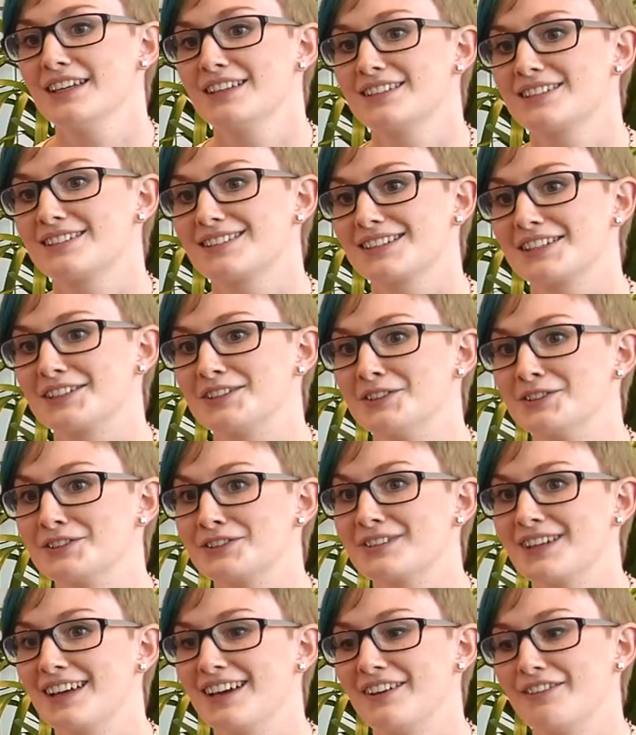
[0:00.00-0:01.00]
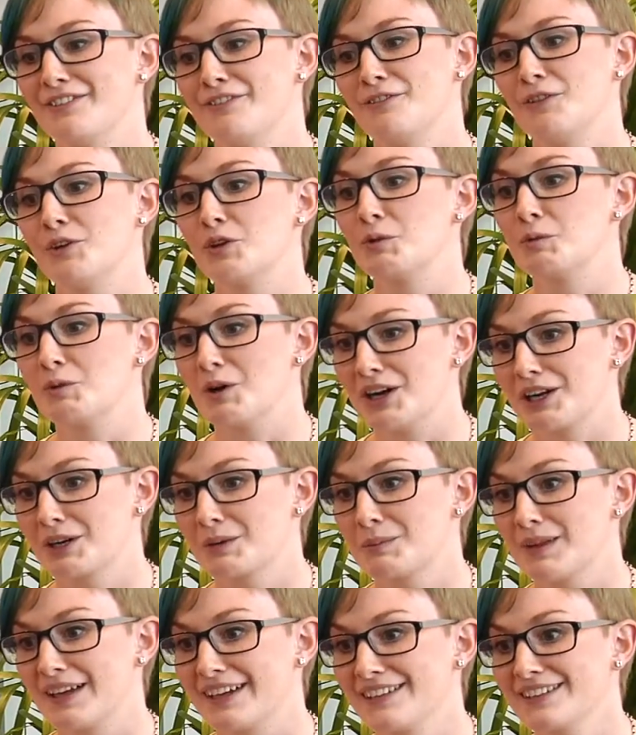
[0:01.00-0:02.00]
skills for the
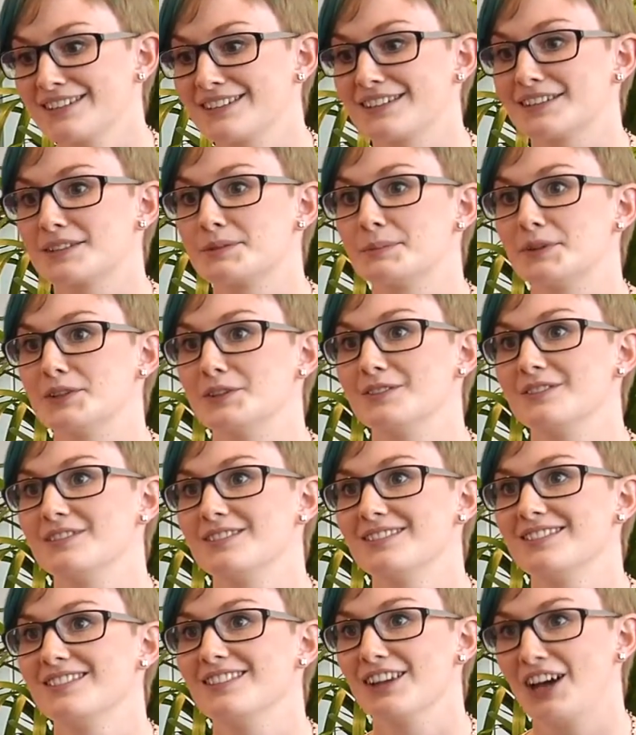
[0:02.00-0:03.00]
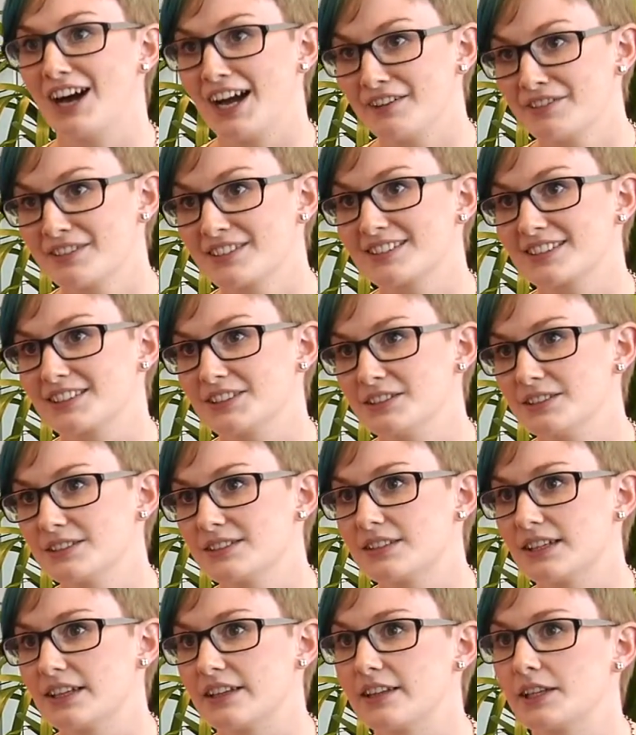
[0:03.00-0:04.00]
workplace, it's built life skills
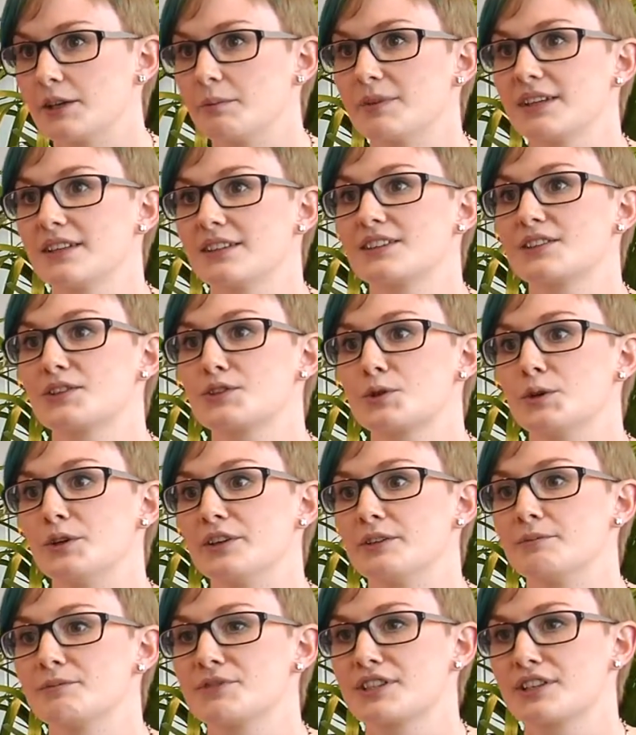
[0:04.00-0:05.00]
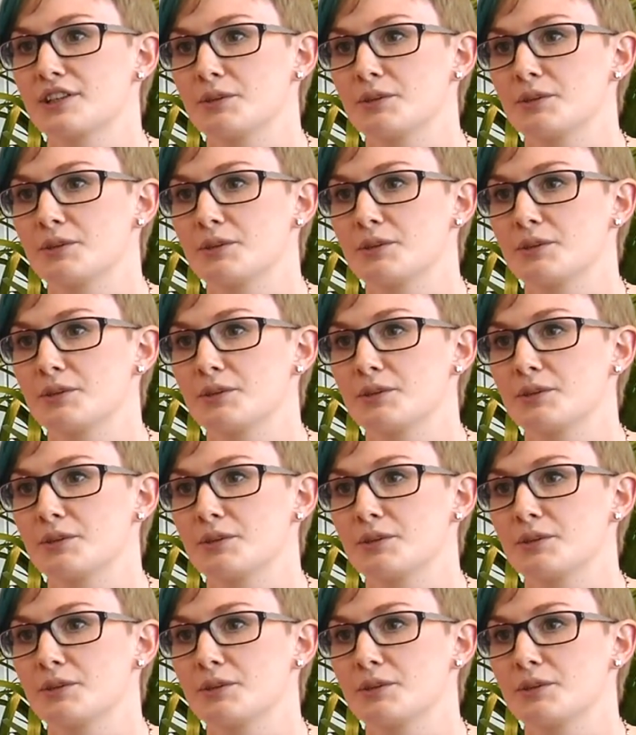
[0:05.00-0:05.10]
in them. It's taught them to